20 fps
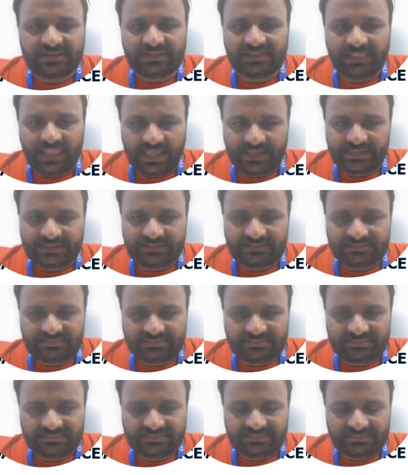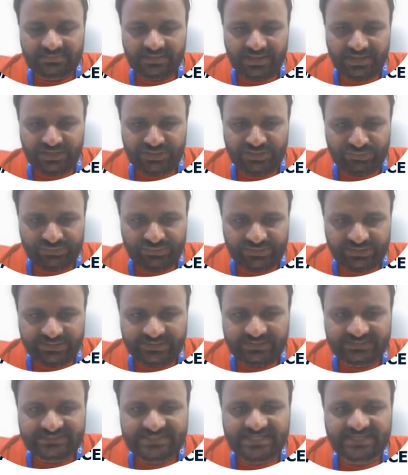like in your
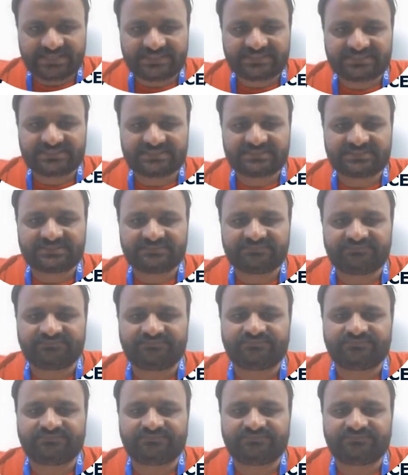data sets,